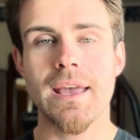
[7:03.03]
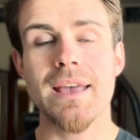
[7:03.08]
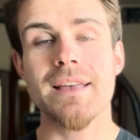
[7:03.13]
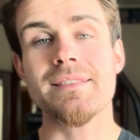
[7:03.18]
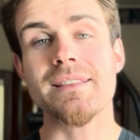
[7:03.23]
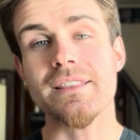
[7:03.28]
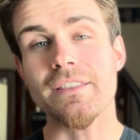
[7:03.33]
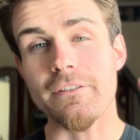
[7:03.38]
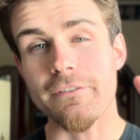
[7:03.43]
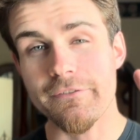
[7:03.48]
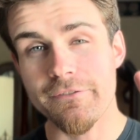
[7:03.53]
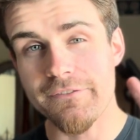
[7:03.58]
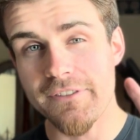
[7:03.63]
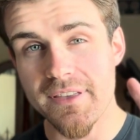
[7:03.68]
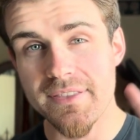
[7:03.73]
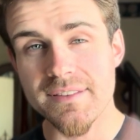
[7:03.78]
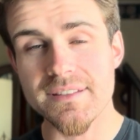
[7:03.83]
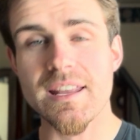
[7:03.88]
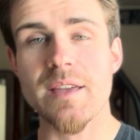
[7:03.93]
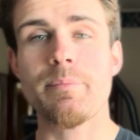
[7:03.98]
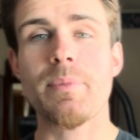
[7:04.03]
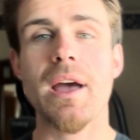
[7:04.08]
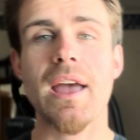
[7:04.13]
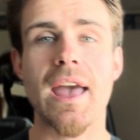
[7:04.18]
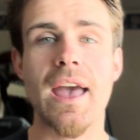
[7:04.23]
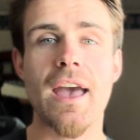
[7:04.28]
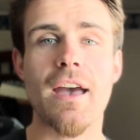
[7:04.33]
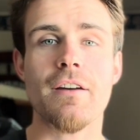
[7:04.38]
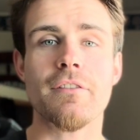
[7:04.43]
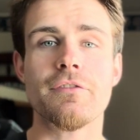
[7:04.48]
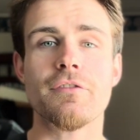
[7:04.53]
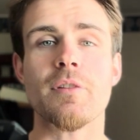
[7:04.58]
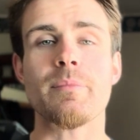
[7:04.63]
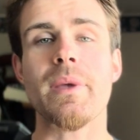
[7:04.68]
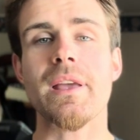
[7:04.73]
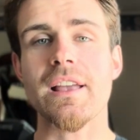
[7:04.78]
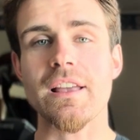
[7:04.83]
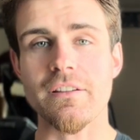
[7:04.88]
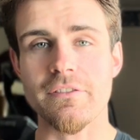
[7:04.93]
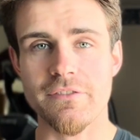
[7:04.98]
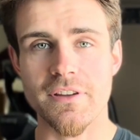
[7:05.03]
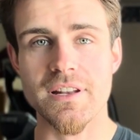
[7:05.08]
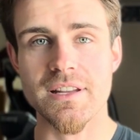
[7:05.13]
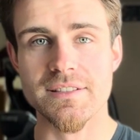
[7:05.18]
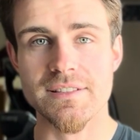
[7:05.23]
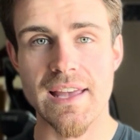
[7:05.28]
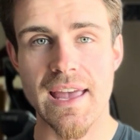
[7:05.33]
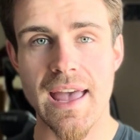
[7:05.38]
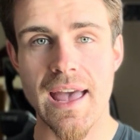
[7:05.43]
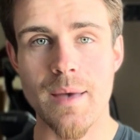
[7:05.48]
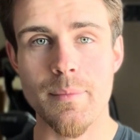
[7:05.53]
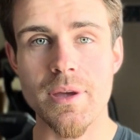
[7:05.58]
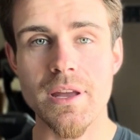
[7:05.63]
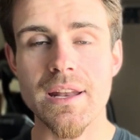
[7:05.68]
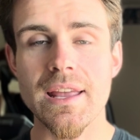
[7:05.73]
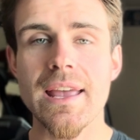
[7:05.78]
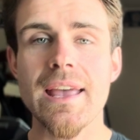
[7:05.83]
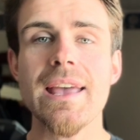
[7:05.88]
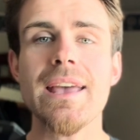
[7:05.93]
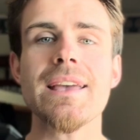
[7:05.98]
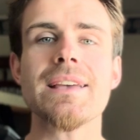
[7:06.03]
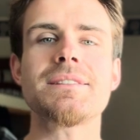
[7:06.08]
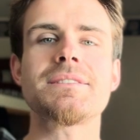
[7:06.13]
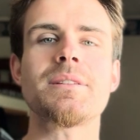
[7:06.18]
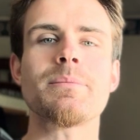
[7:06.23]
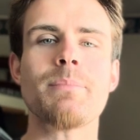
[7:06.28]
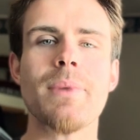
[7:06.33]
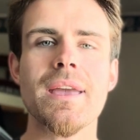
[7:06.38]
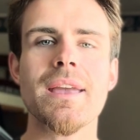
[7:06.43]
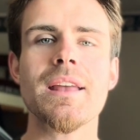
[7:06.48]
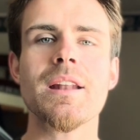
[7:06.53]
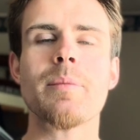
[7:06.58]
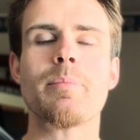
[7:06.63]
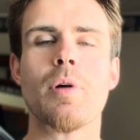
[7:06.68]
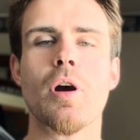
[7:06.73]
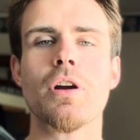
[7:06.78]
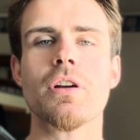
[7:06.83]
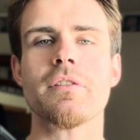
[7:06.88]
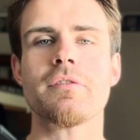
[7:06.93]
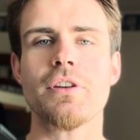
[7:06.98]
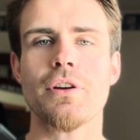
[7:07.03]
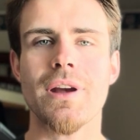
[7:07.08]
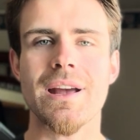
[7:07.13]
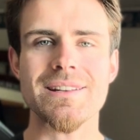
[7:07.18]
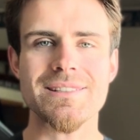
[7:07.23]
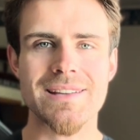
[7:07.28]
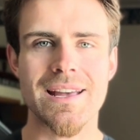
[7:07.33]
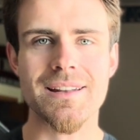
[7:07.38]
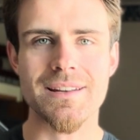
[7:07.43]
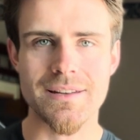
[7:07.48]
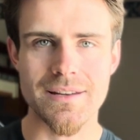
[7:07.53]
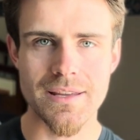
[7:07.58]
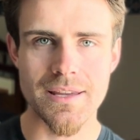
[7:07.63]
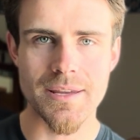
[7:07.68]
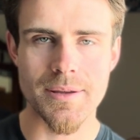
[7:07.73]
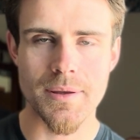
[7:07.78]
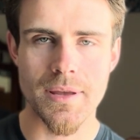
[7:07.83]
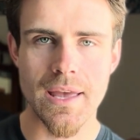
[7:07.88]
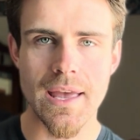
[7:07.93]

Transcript: And then the 5th tip I have for making fitness a habit is to make it a part of your identity.